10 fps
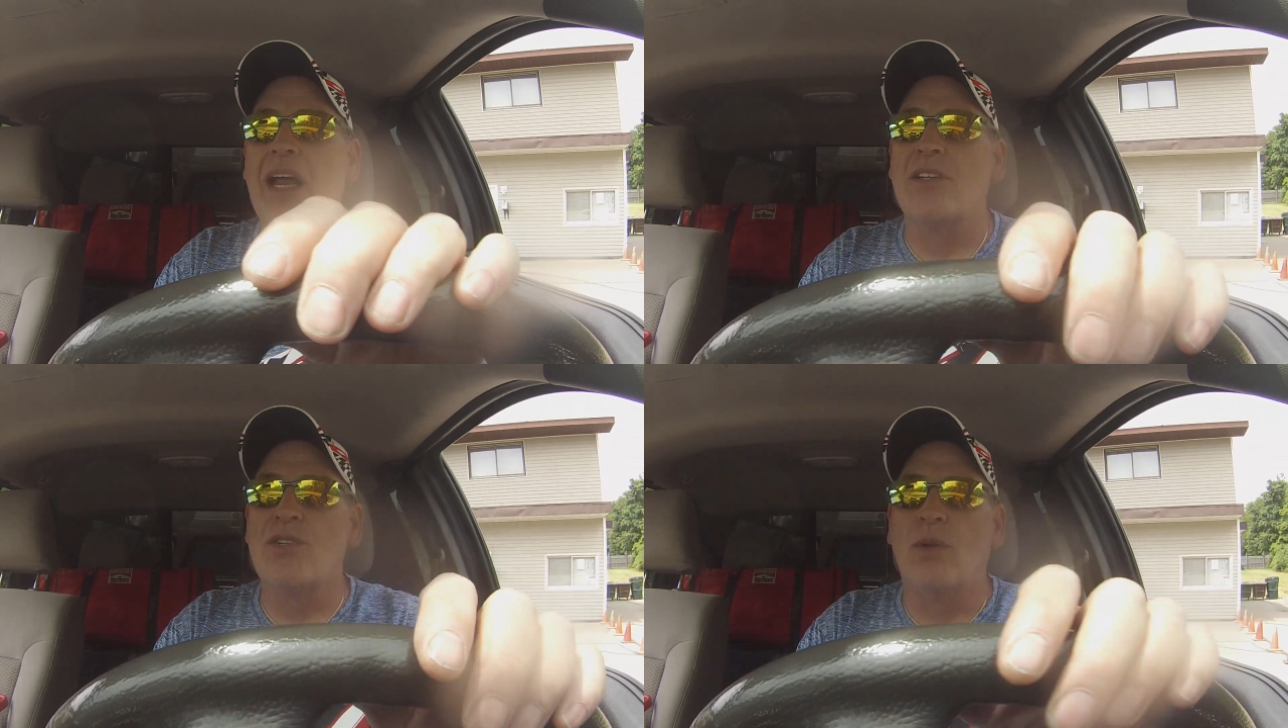
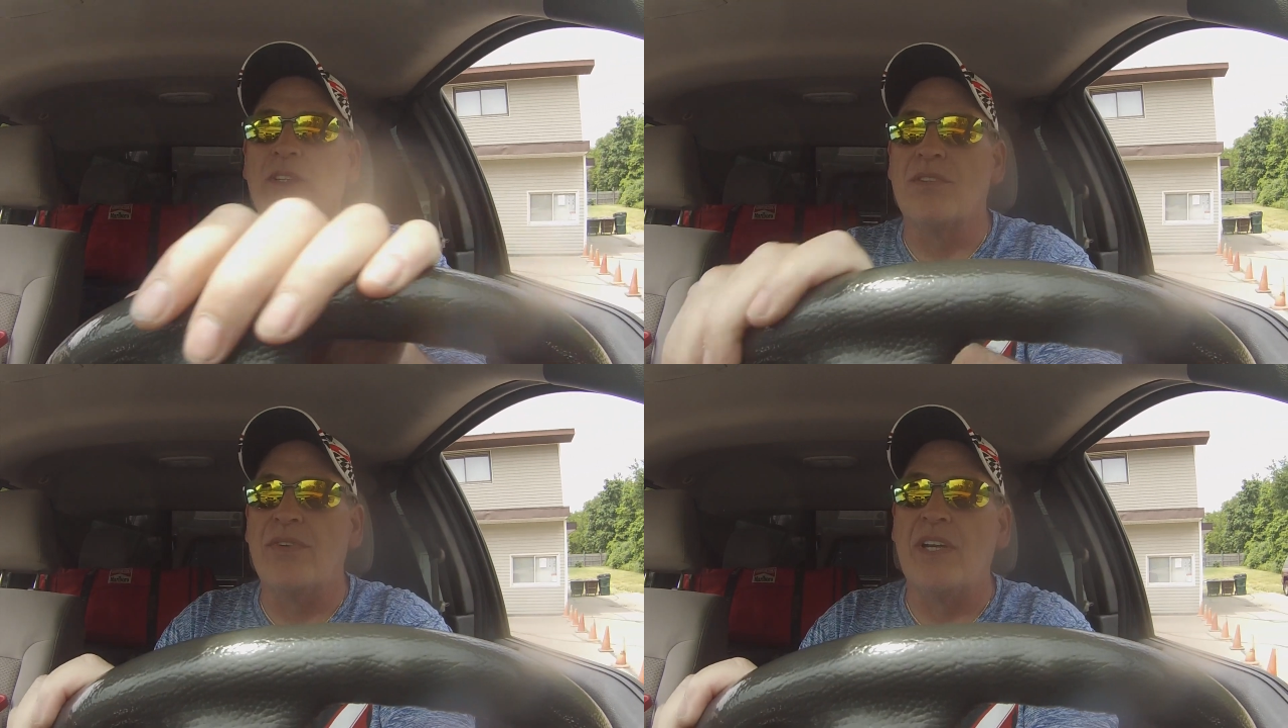that sold
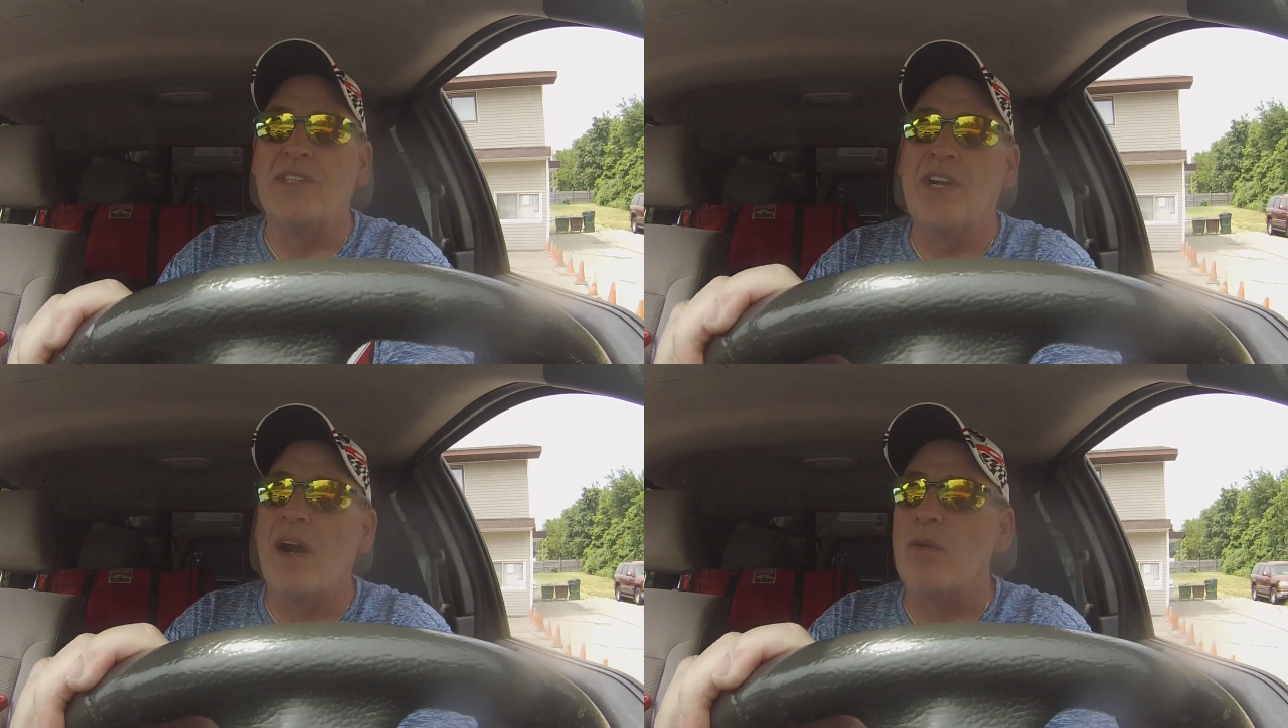us the
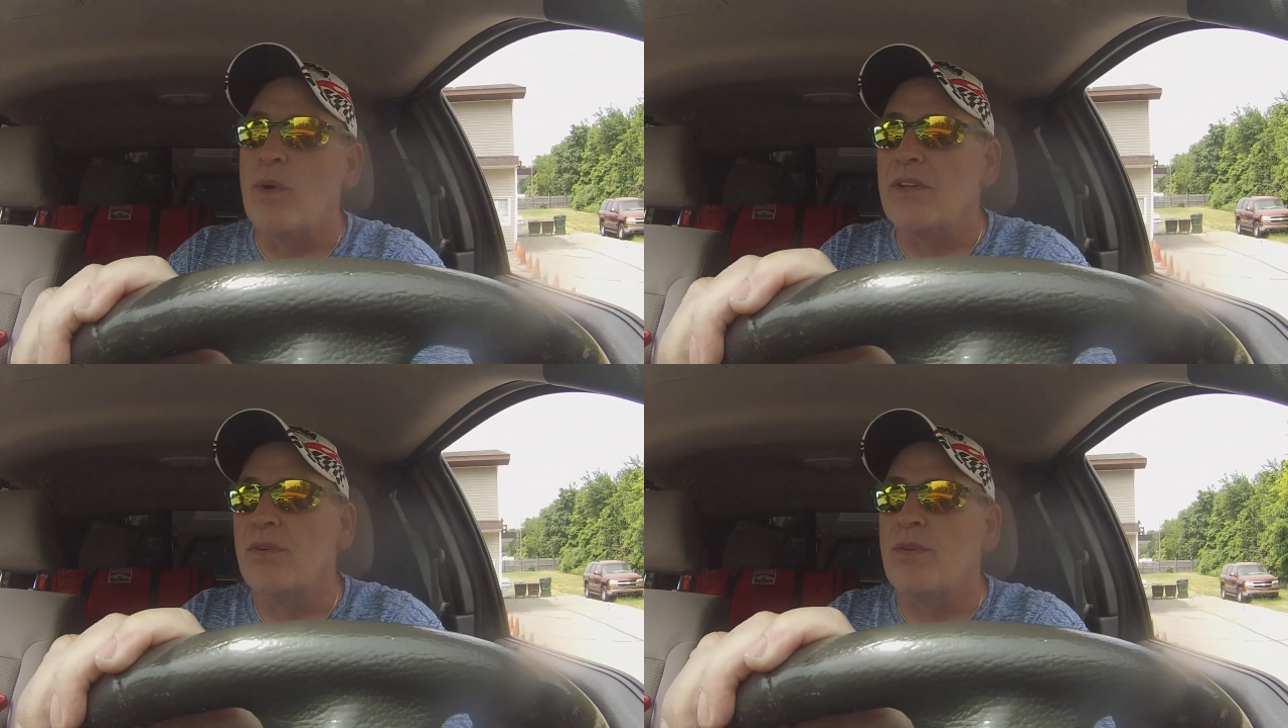vintage kart
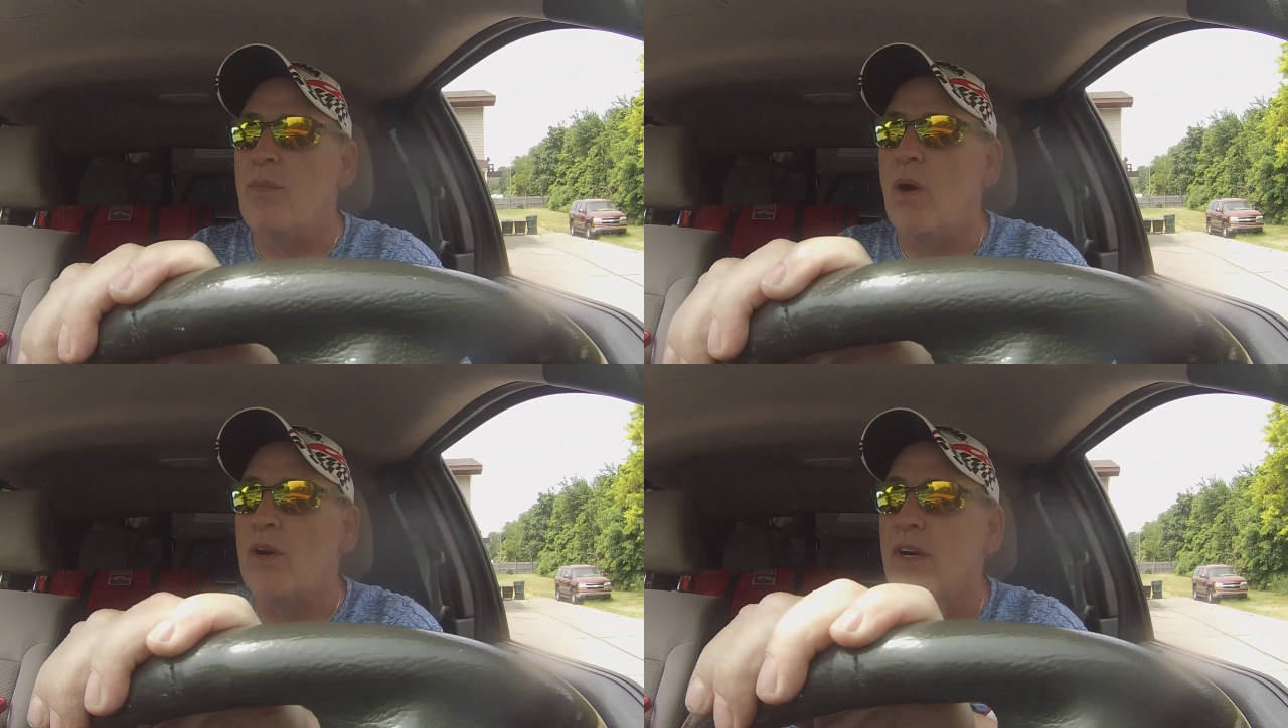went through the
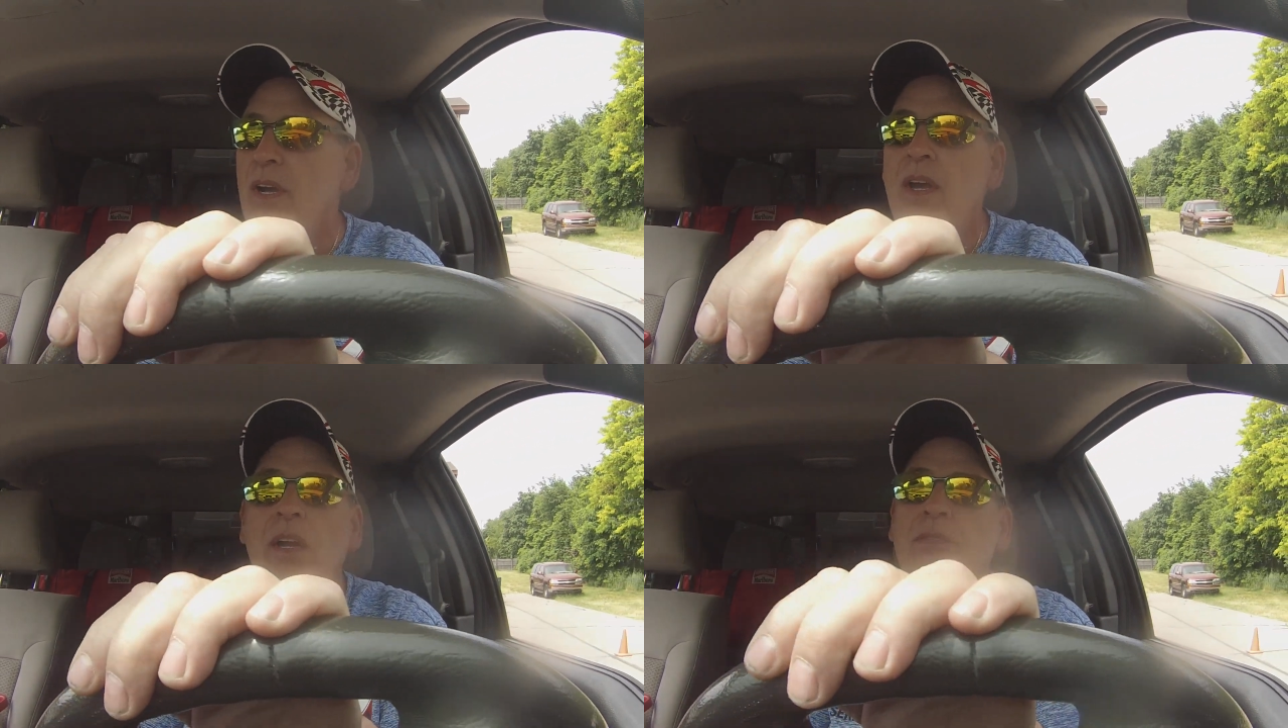motor,
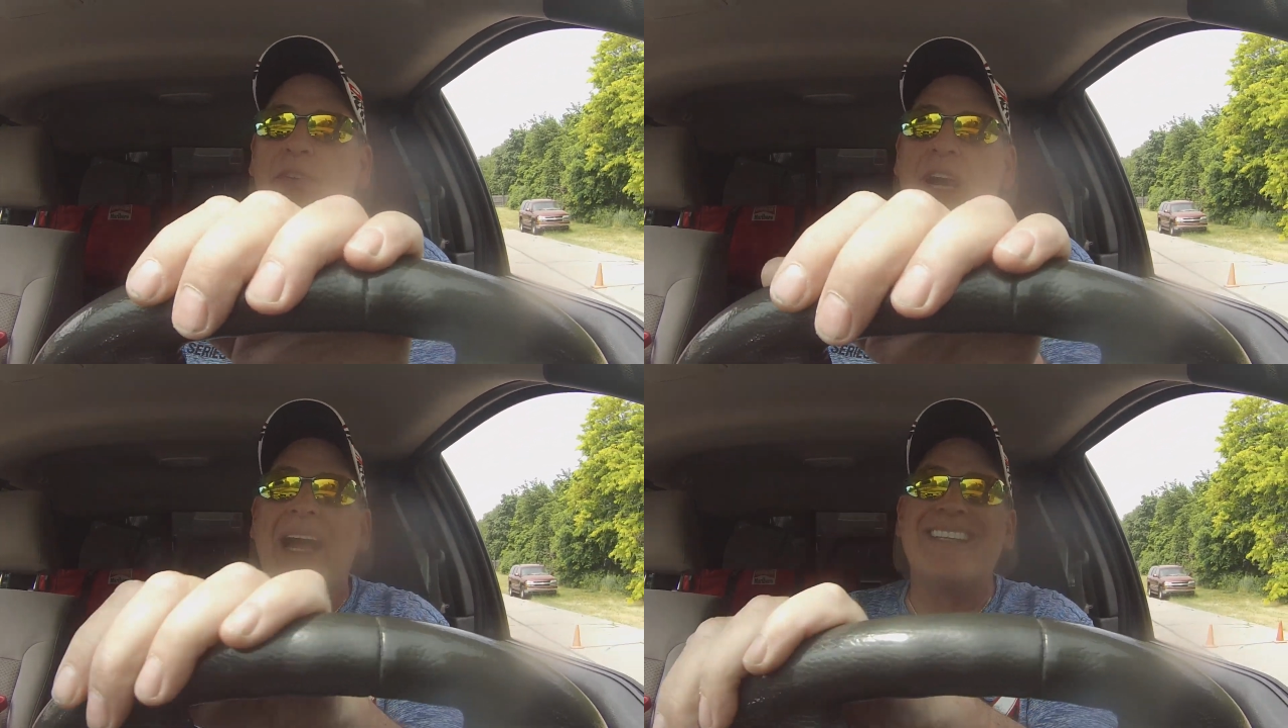
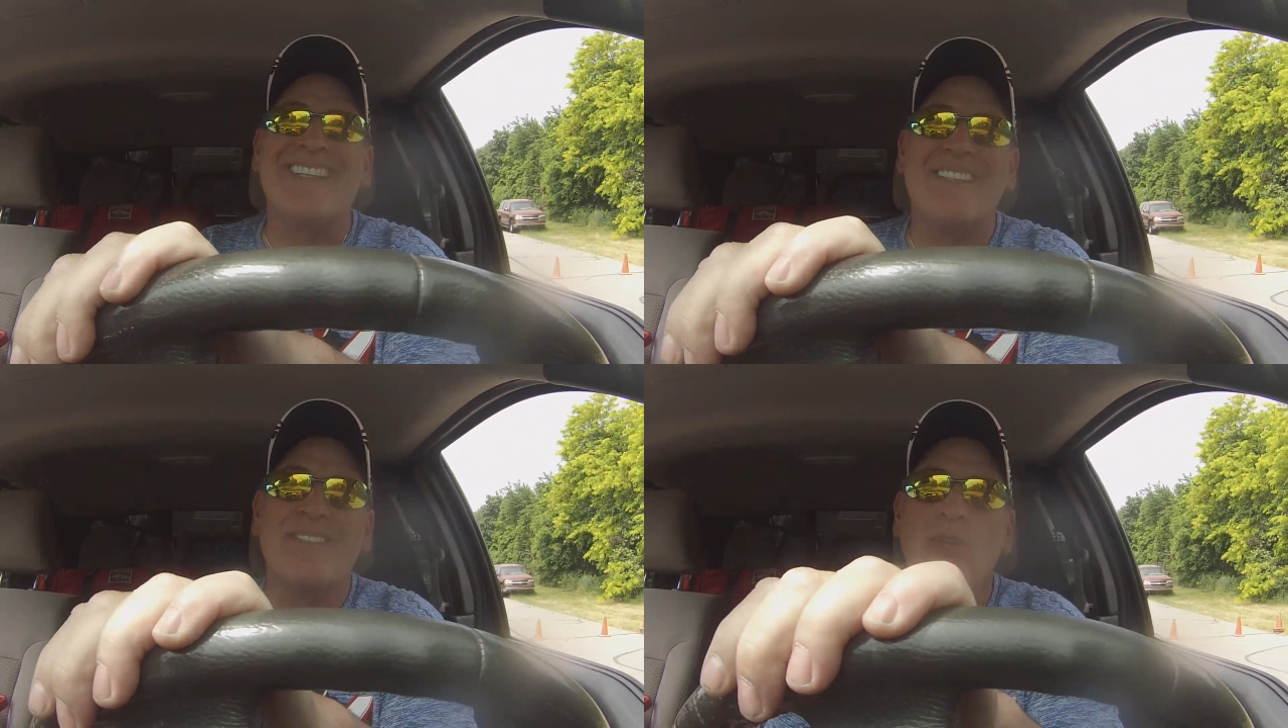forgot
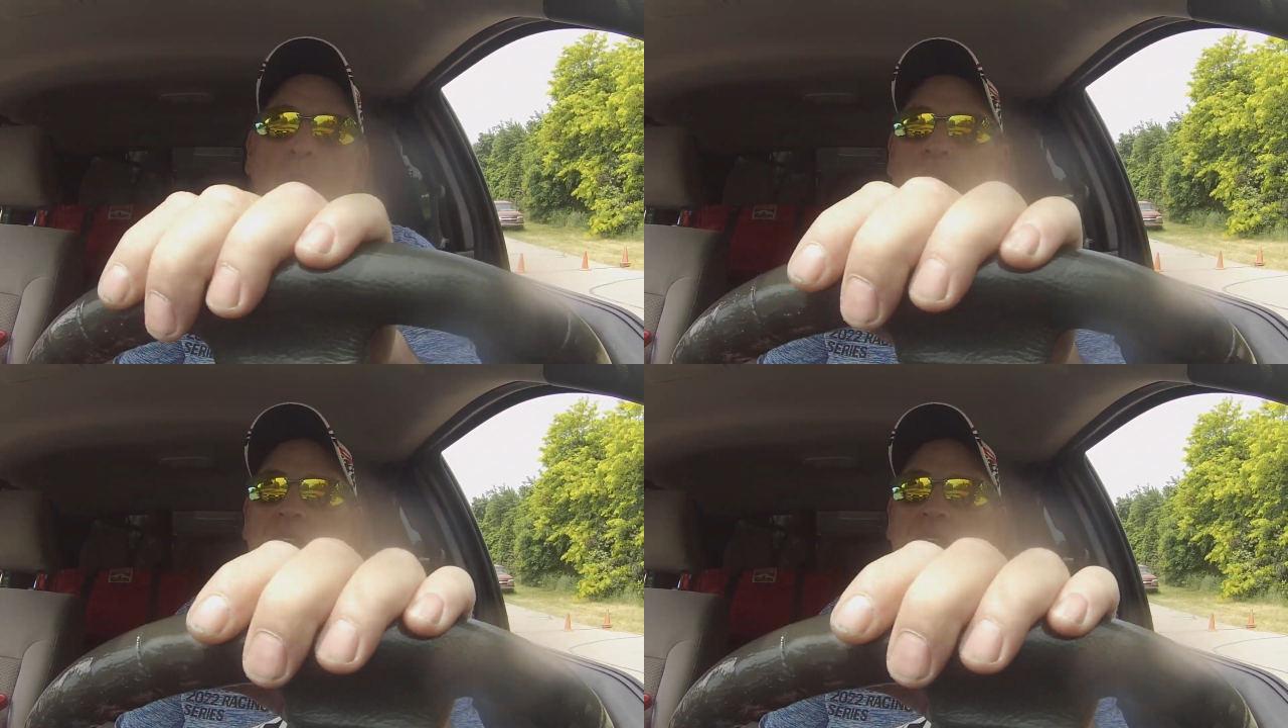to torque